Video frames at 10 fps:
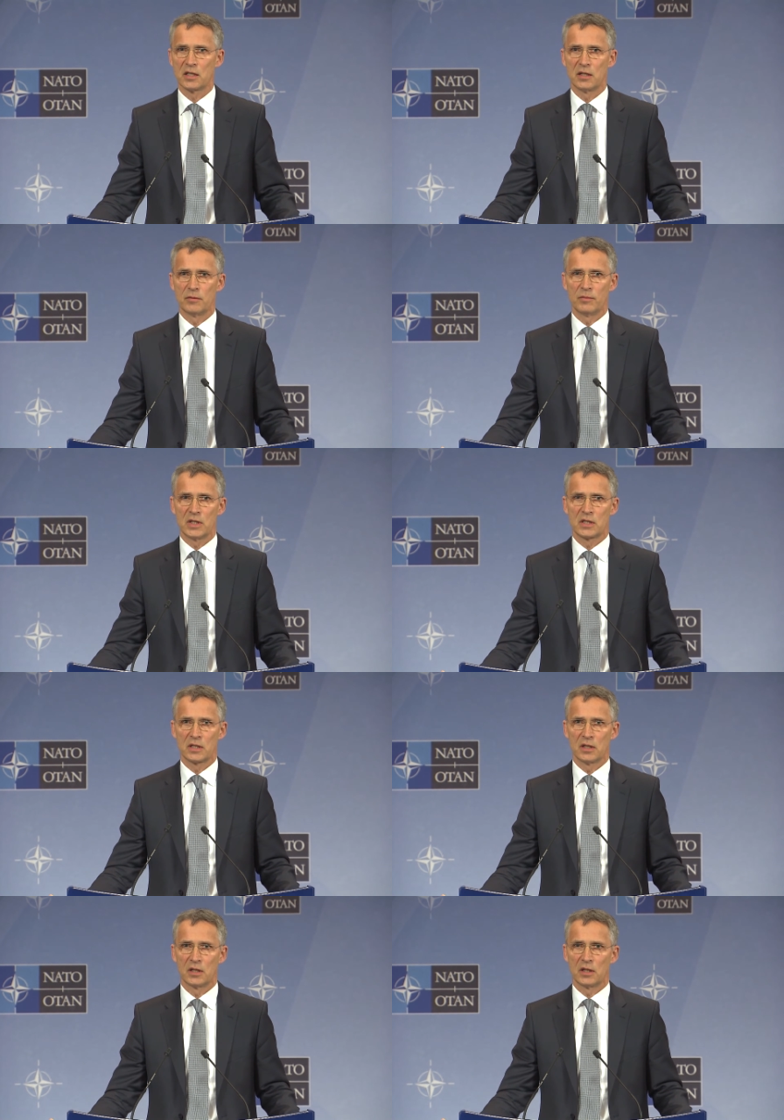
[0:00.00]

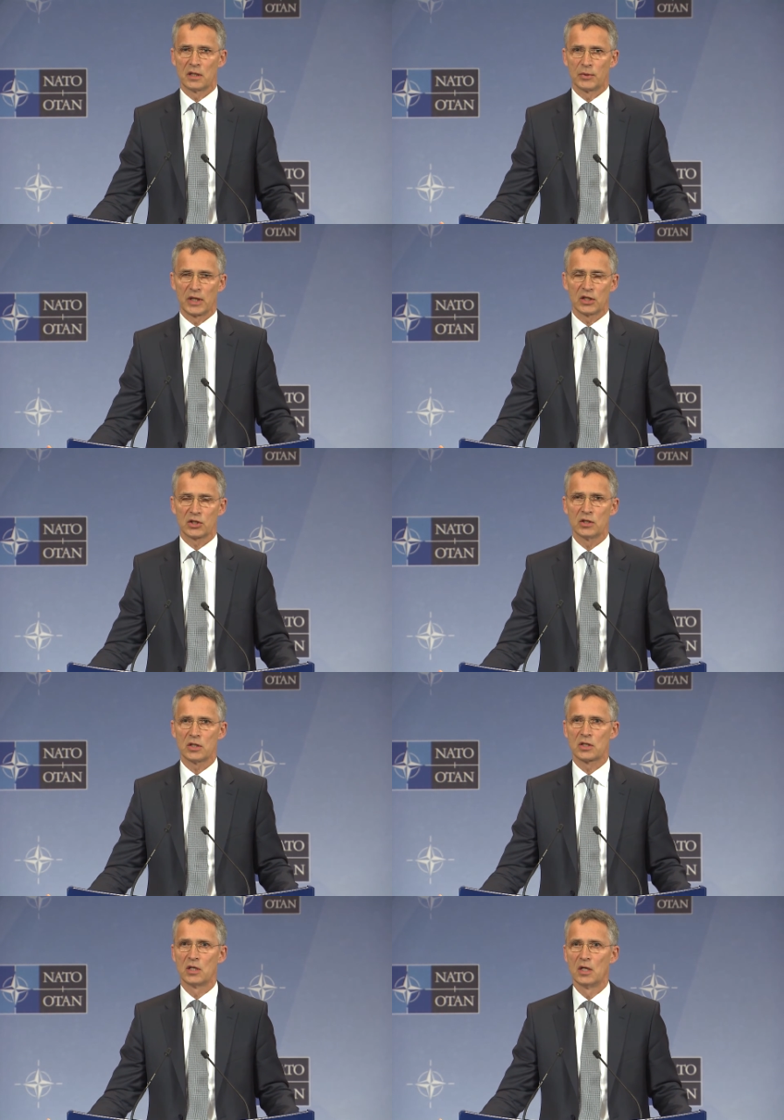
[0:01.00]

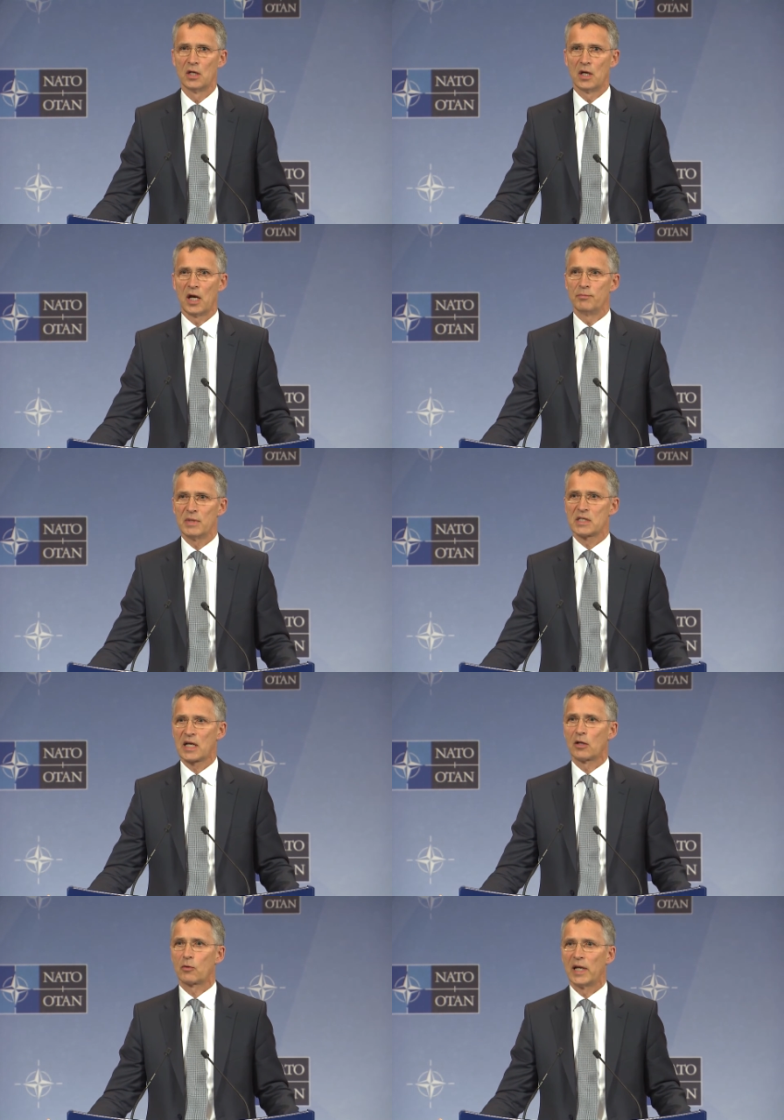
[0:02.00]
misinterpretations, and
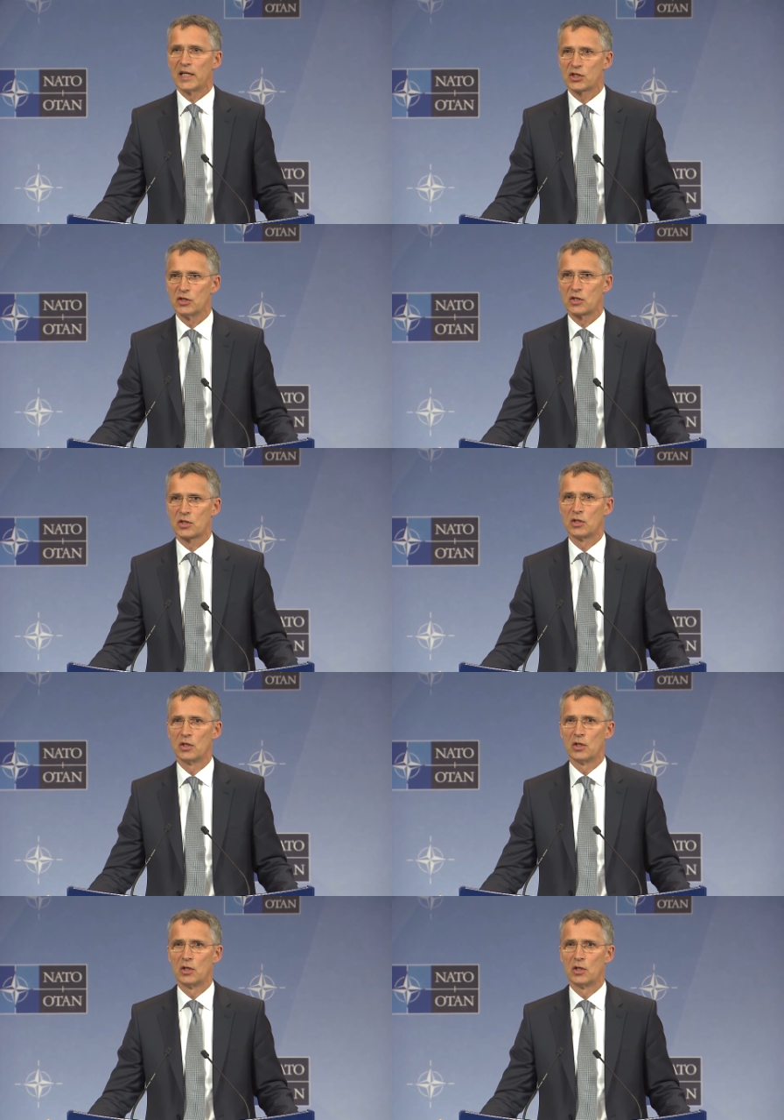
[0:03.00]
miscalculations.